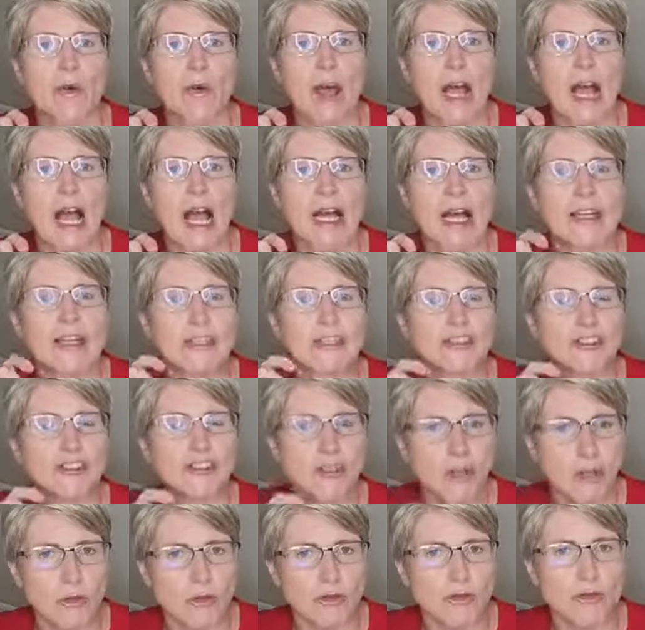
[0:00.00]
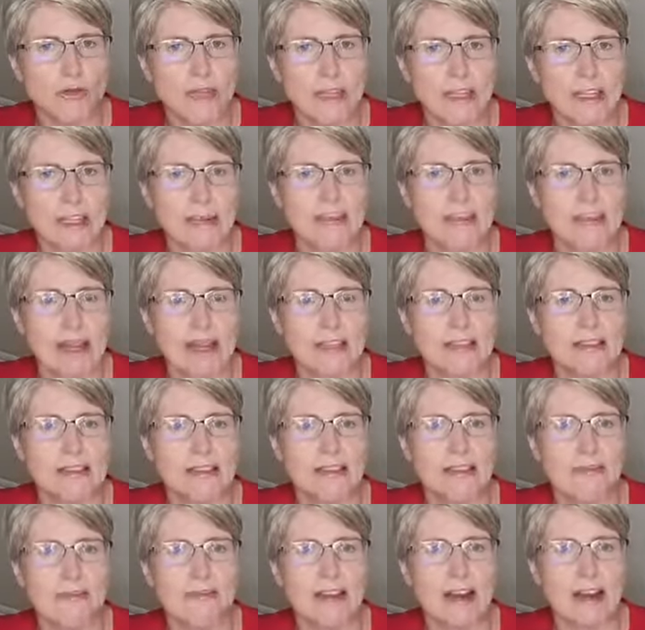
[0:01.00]
I don't
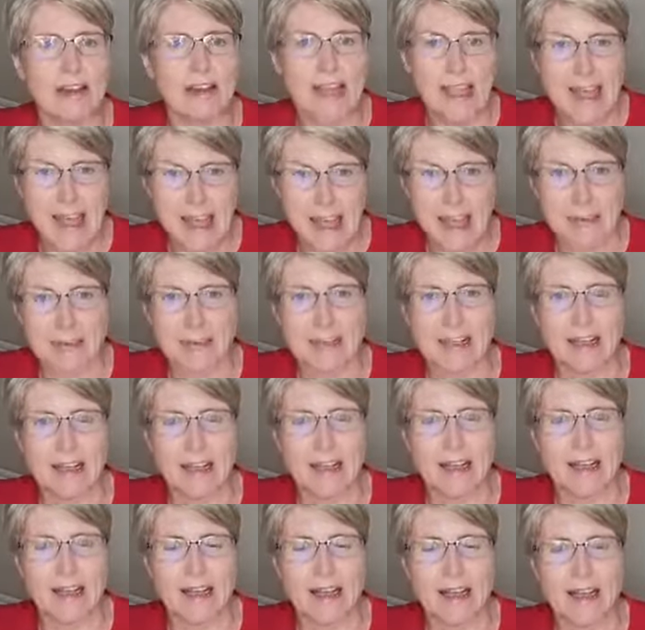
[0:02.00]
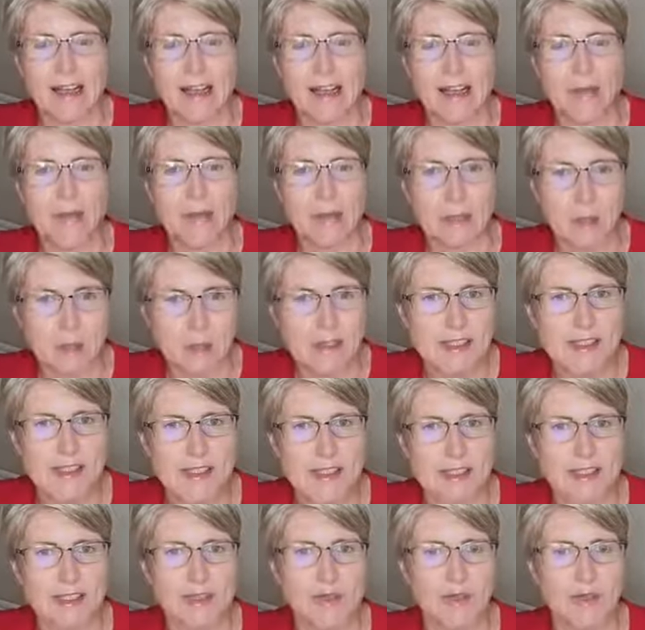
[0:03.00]
recommend very heavily
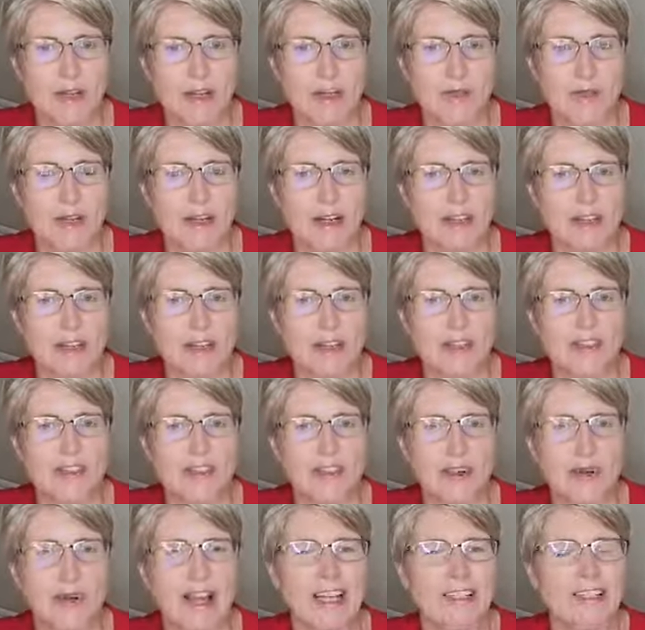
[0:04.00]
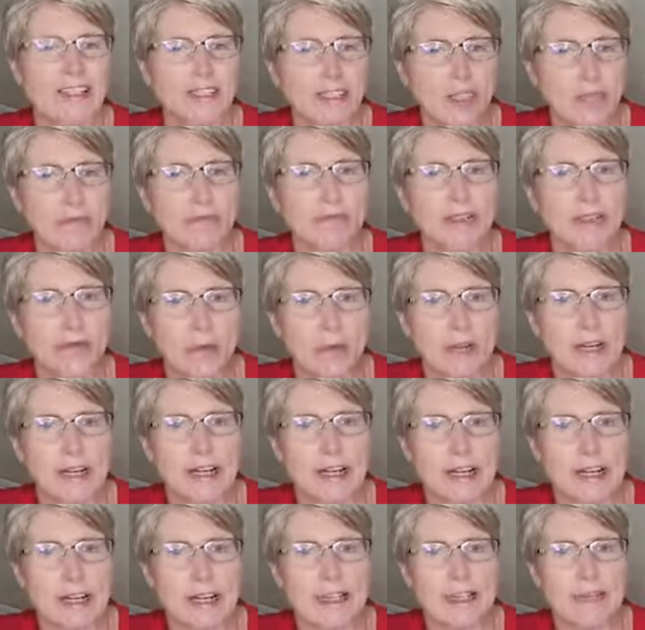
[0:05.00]
processed soya products, so I don't know what
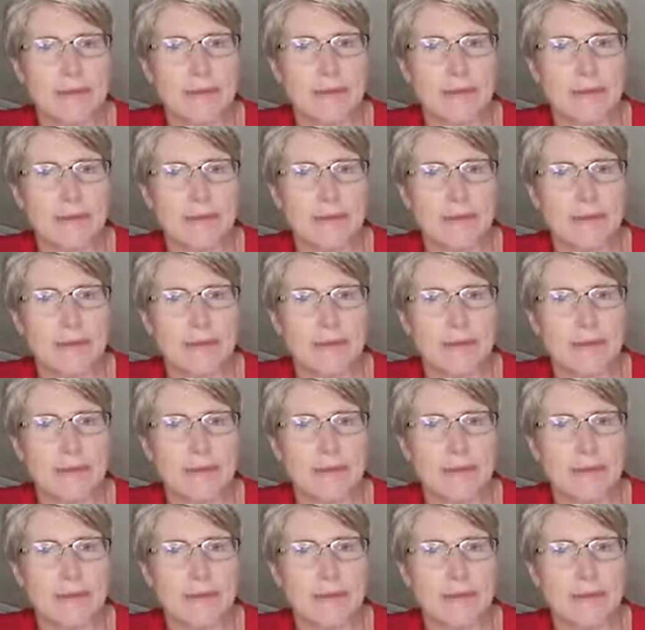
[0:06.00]
it is.